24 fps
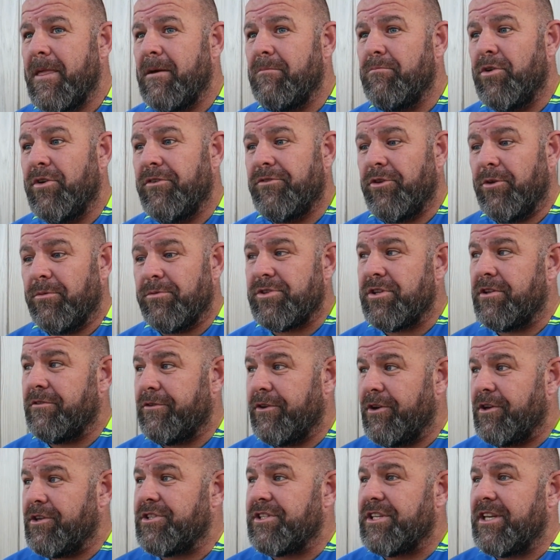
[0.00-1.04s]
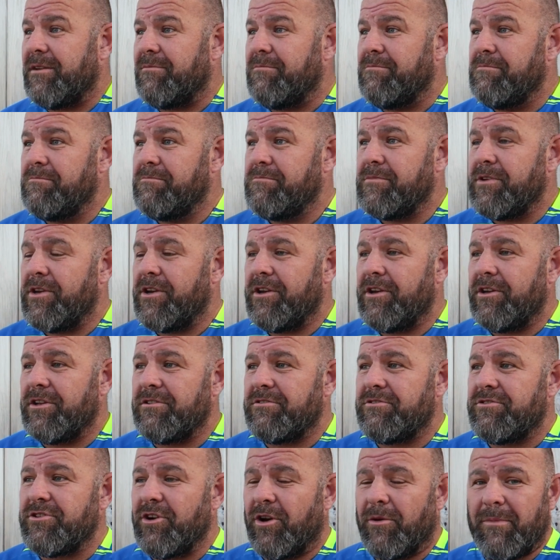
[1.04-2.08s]
moved up to the first team,
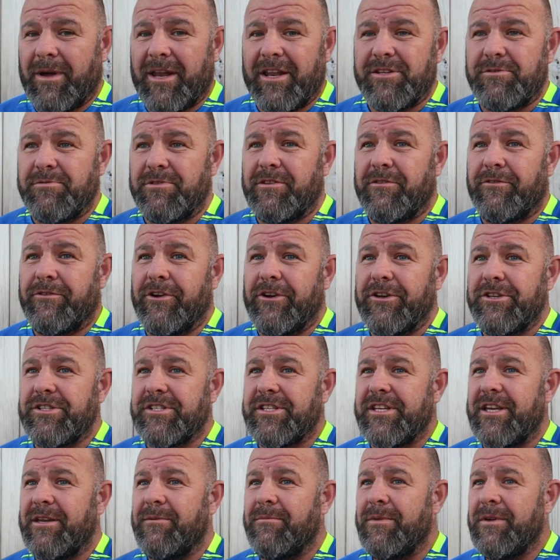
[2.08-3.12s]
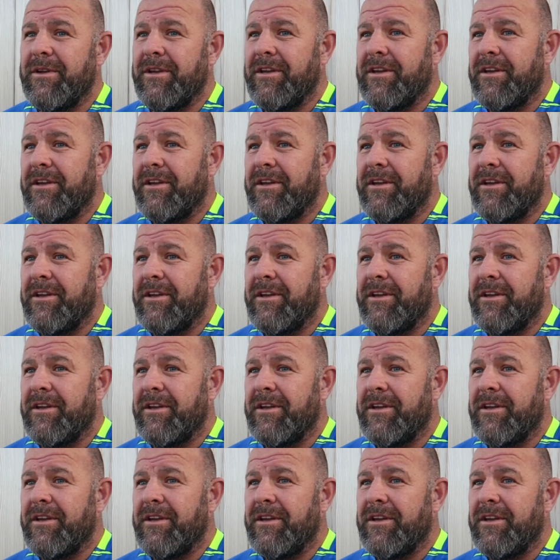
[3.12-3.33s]
joint manager with the first team.